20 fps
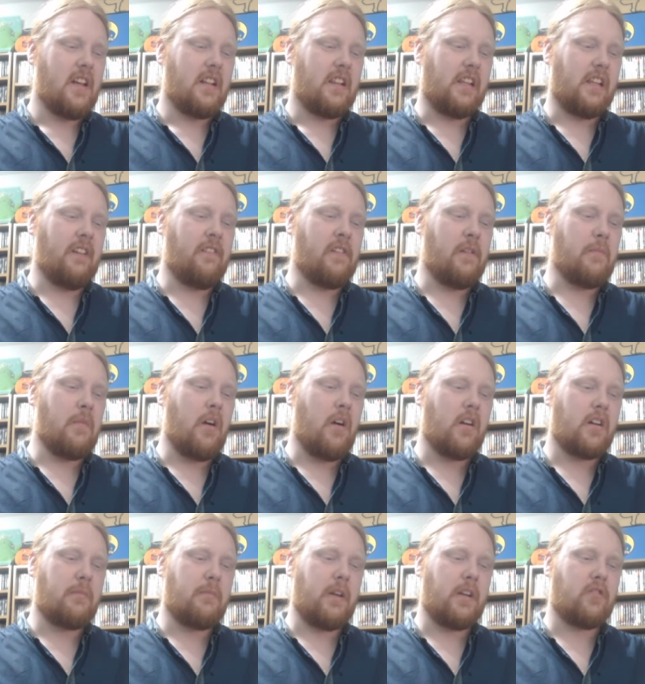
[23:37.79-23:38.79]
Leave your
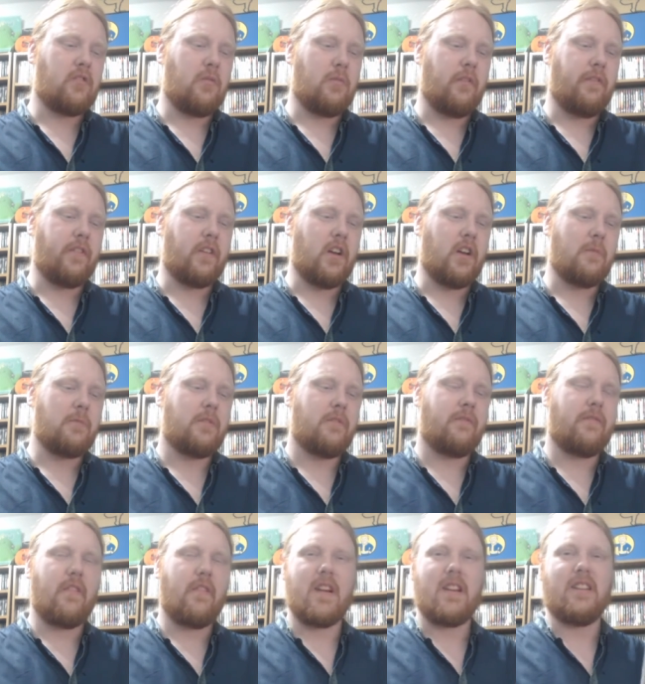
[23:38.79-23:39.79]
mark, make trouble for cops
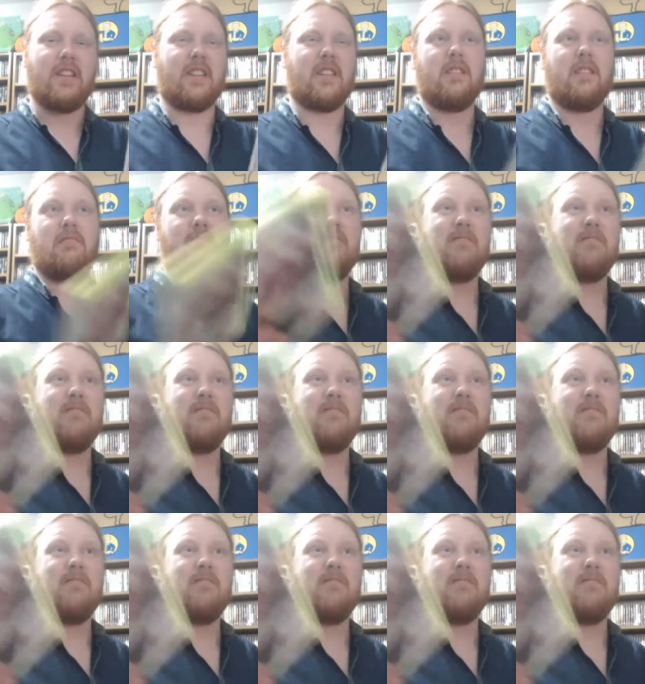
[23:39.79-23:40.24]
and friends.